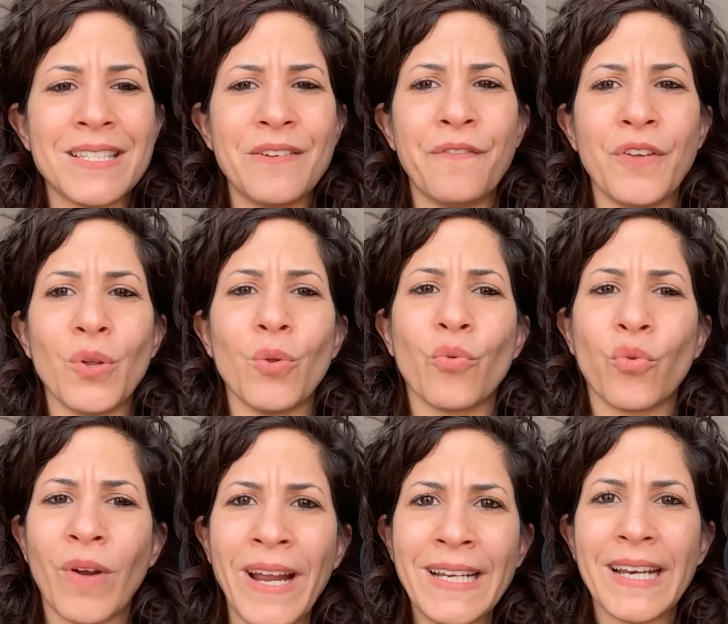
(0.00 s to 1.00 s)
to feel
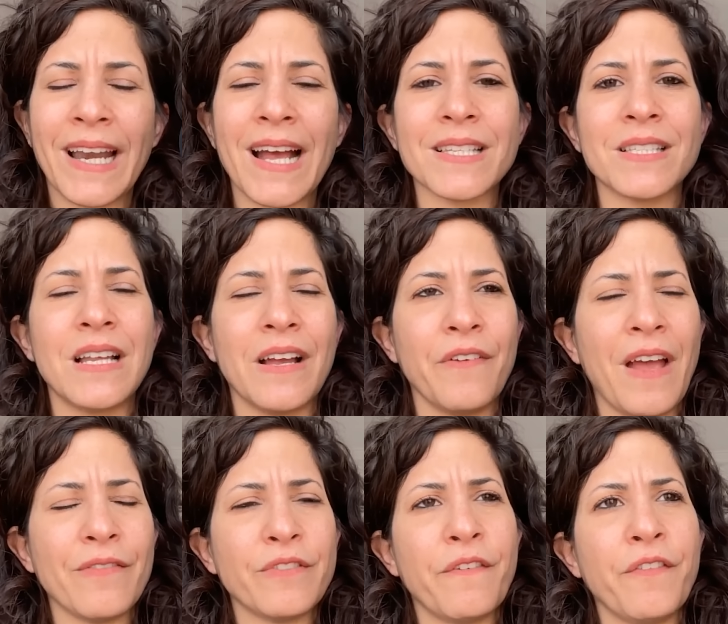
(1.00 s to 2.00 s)
right. It has, to, I
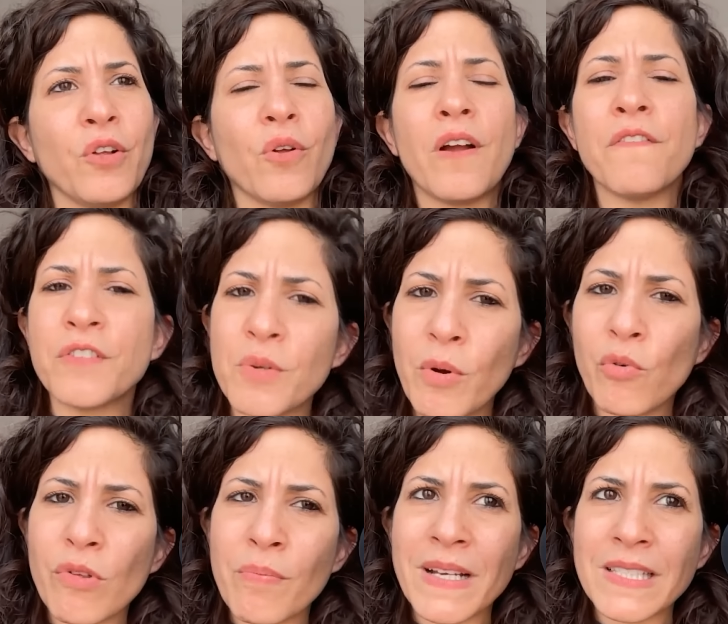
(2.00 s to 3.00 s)
have to feel comfortable
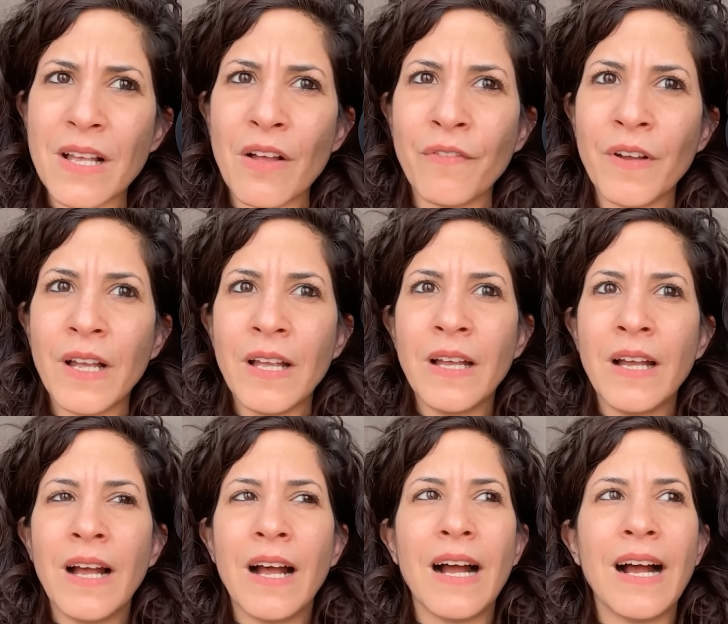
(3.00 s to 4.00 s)
with myself.
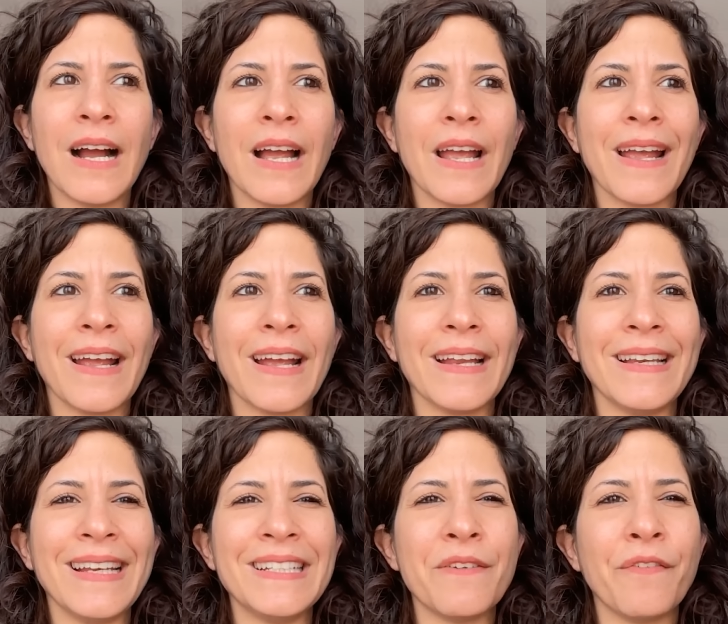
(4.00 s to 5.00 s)
I
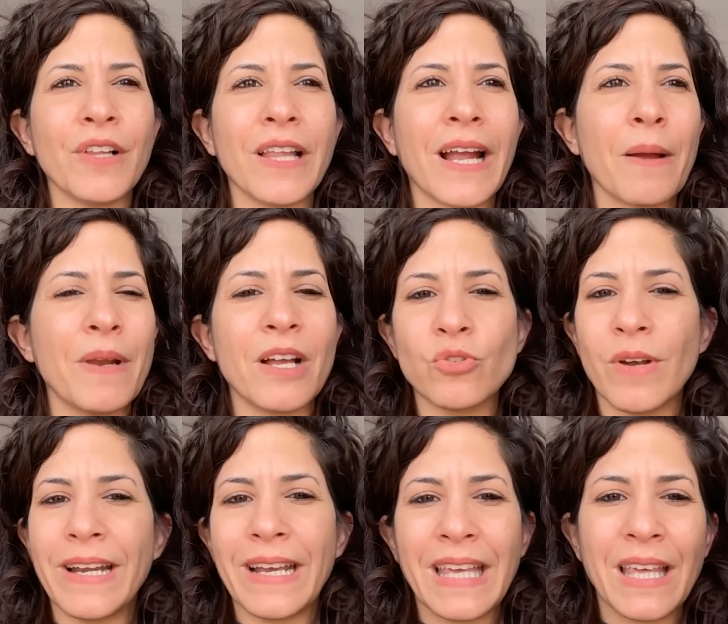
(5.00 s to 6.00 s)
need to feel like I'm not
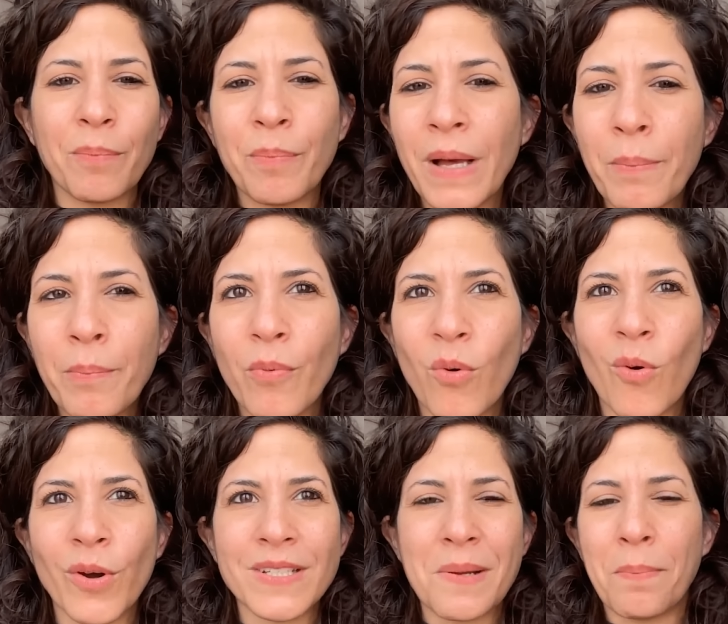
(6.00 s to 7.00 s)
trying to keep up
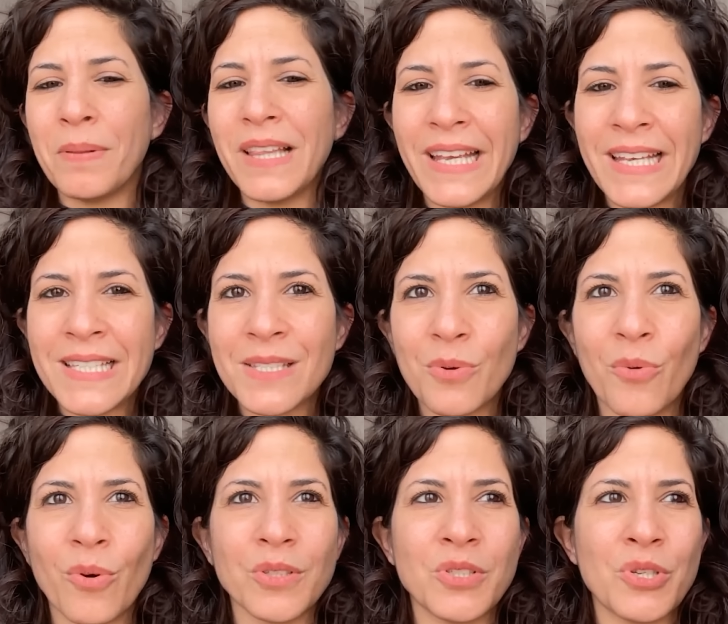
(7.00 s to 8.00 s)
or to please
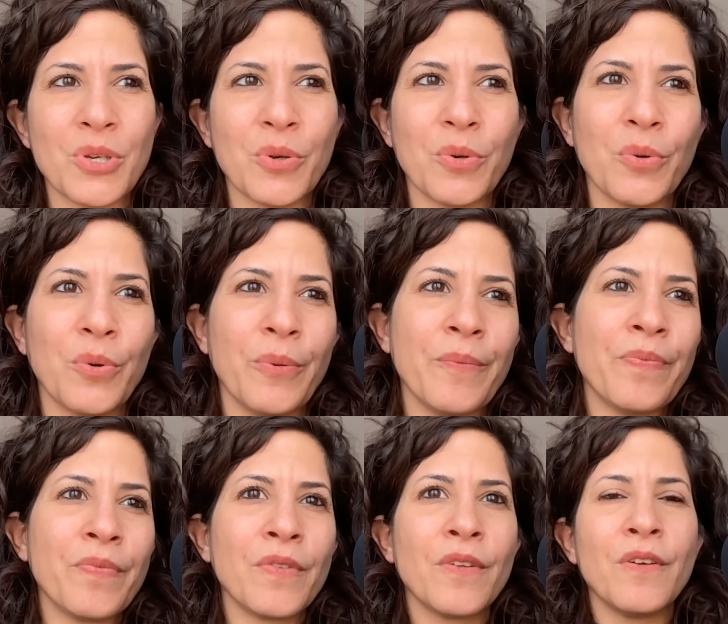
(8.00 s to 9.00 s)
or to
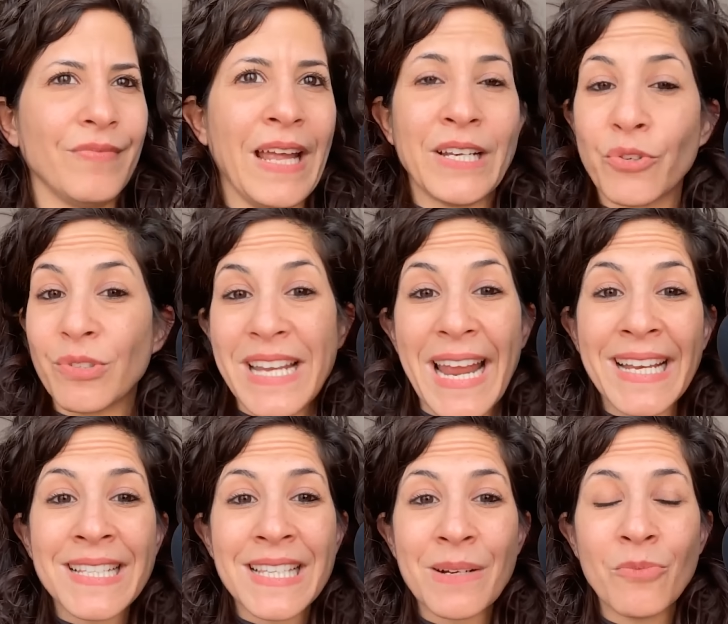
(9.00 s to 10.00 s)

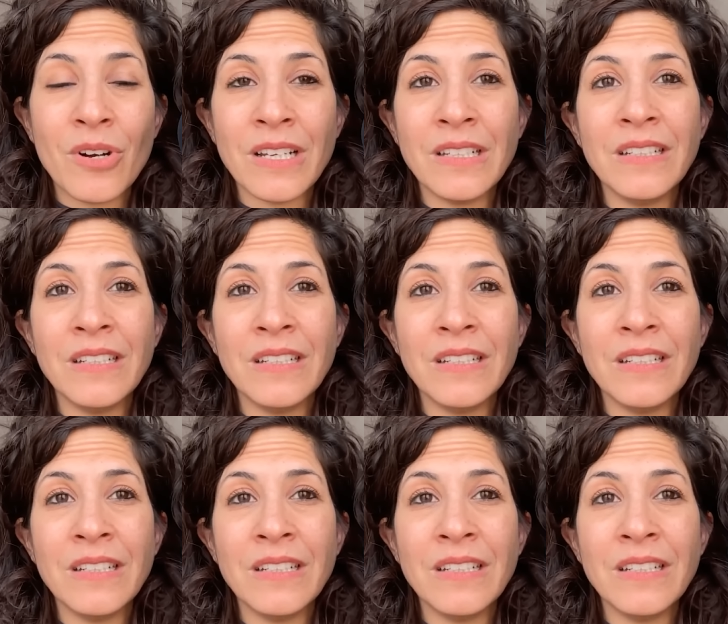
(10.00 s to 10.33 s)
entertain someone.